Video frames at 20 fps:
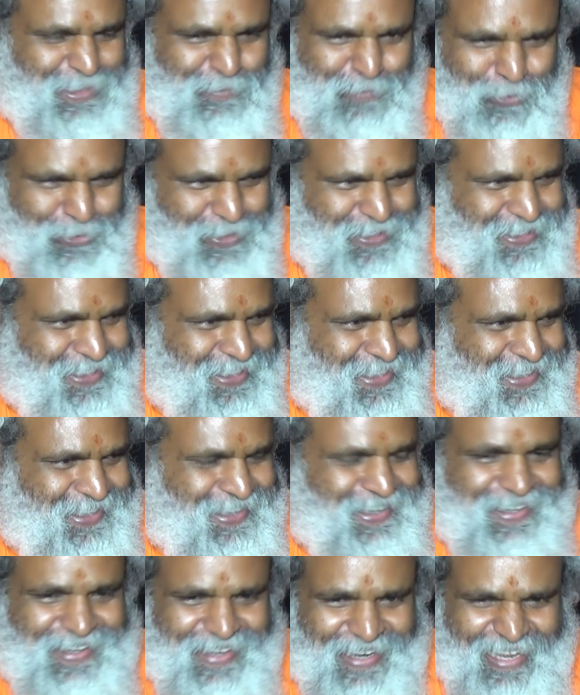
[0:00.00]
if you see,
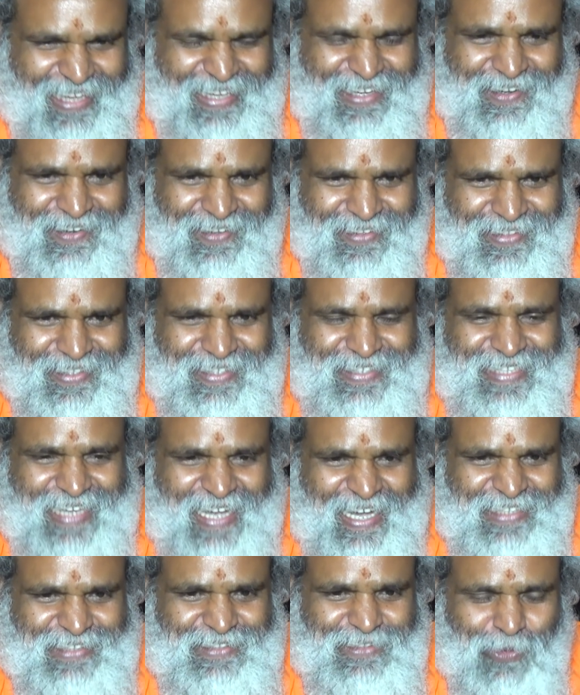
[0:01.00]
like Nandi is
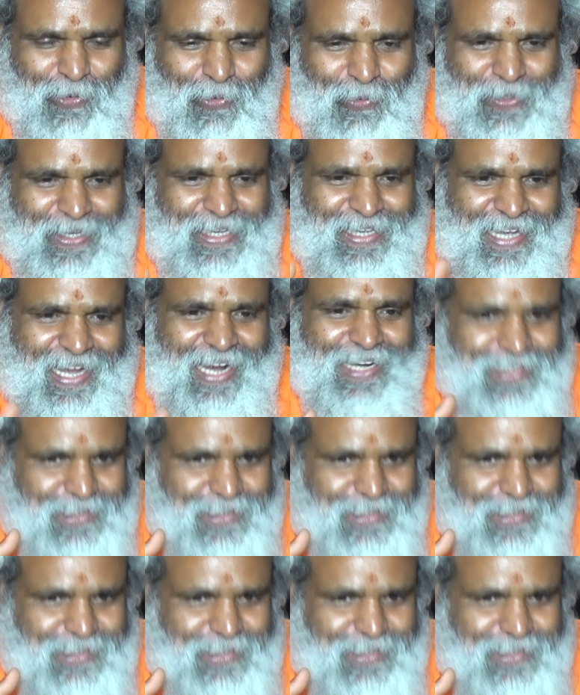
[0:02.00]
as though looking at